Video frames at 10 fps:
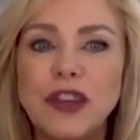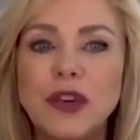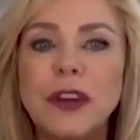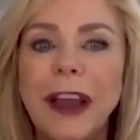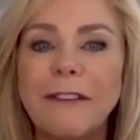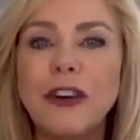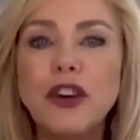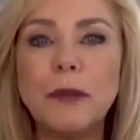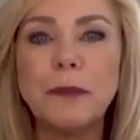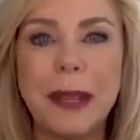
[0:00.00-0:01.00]
to govern
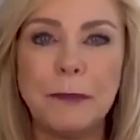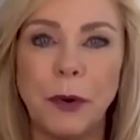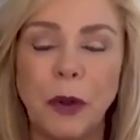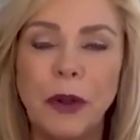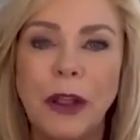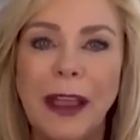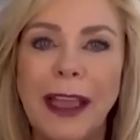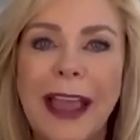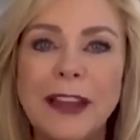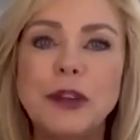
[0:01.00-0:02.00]
your people
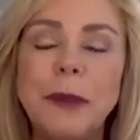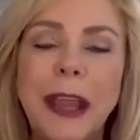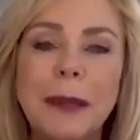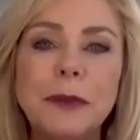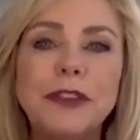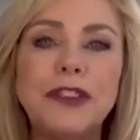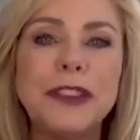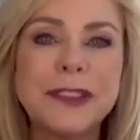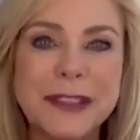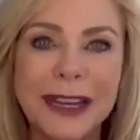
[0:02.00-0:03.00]
and to be able to
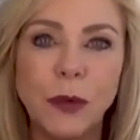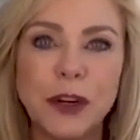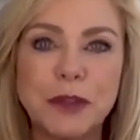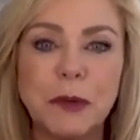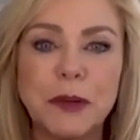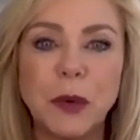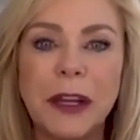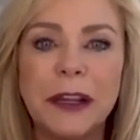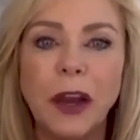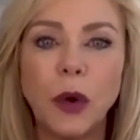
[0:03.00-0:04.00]
distinguish
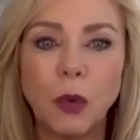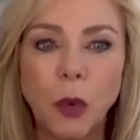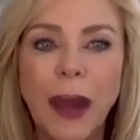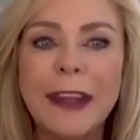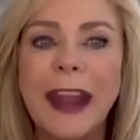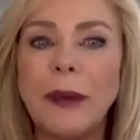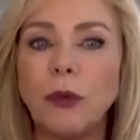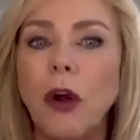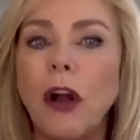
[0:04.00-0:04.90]
between right and